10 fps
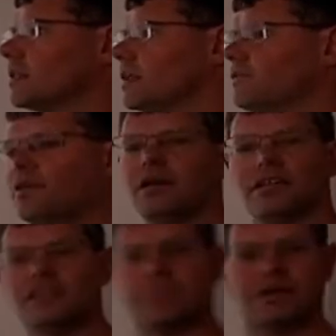If you've got
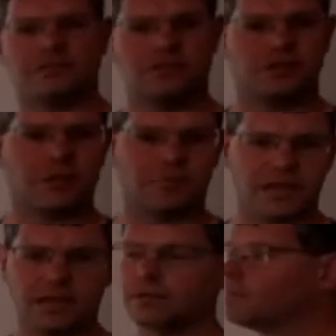a database in your
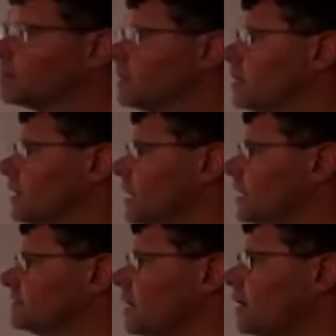company,
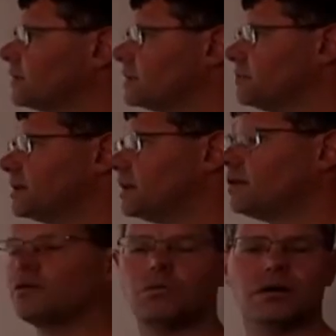it's either going to be a
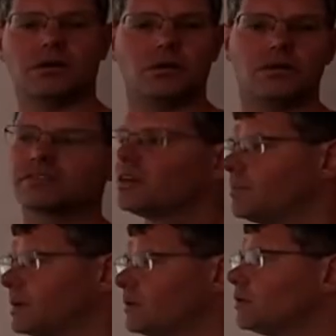local one or it's going to be an